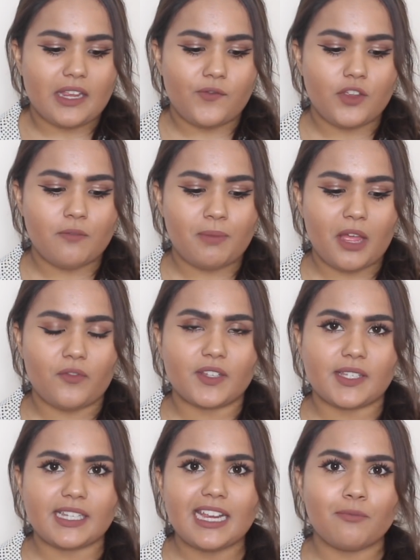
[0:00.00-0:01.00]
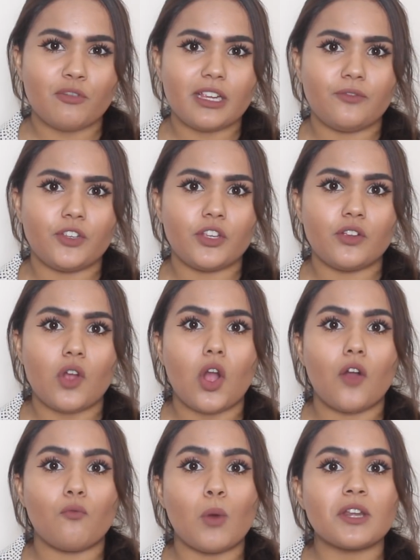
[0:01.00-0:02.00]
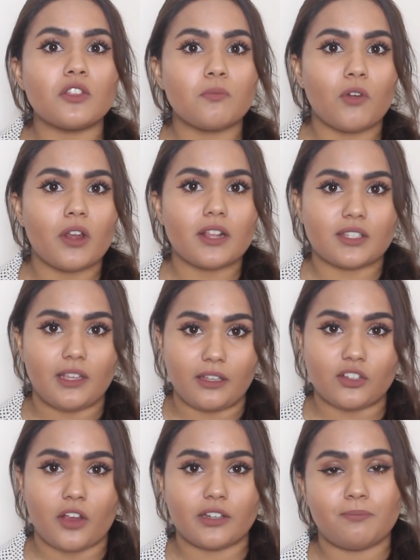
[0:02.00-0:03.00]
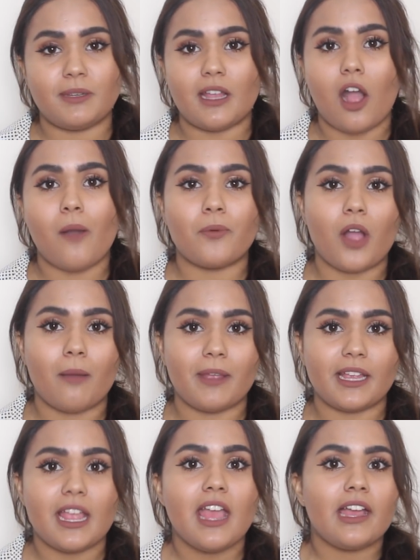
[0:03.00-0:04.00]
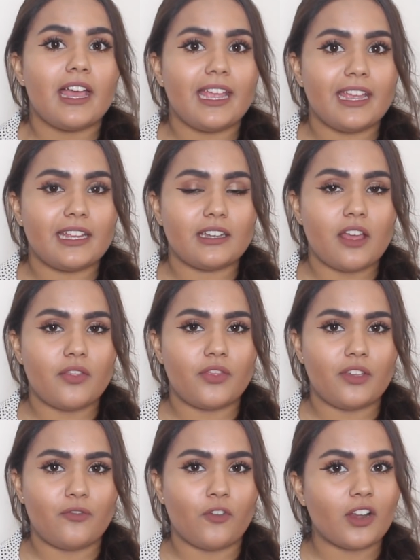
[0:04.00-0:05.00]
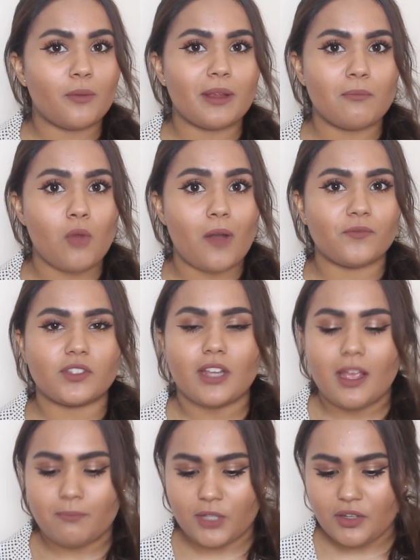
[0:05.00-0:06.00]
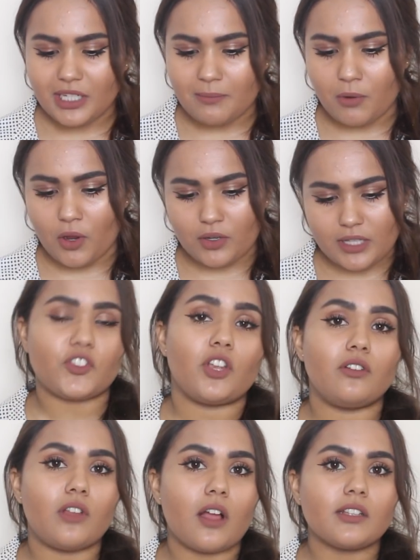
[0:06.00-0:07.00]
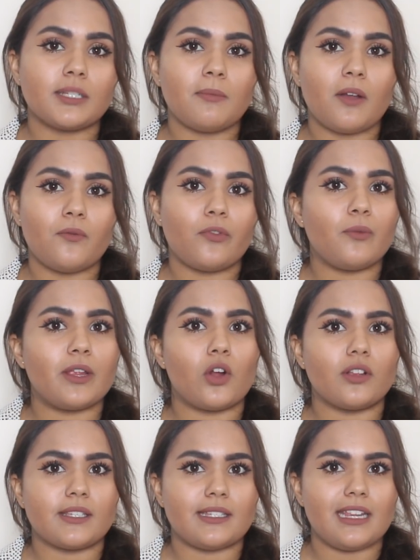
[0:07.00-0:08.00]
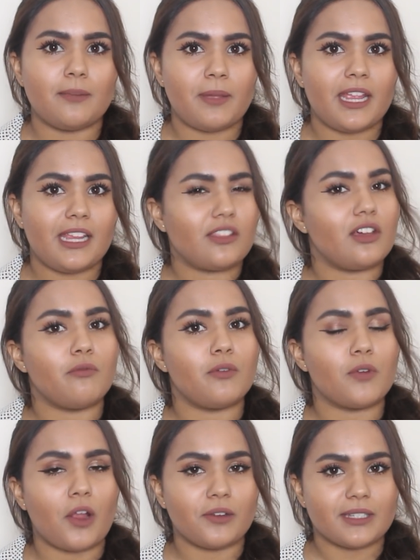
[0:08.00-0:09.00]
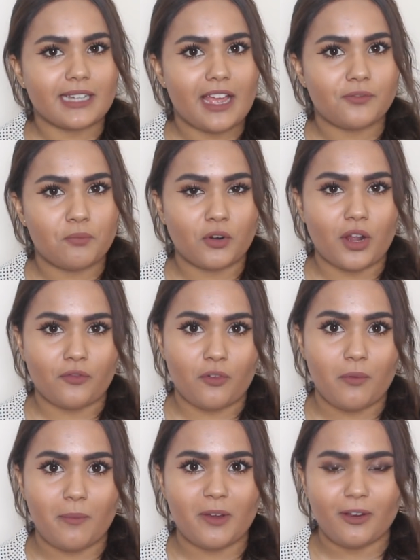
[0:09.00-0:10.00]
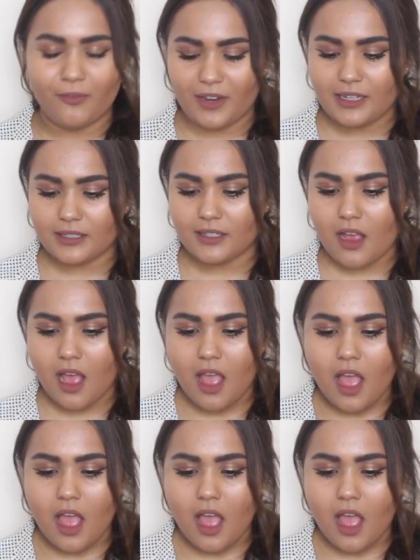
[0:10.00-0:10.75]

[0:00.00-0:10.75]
give you a bit of a sneak preview of one of the products that is going to be upcoming in the following month's beauty box. So last month we got a sneak peek that we were going to get the product from Untitled,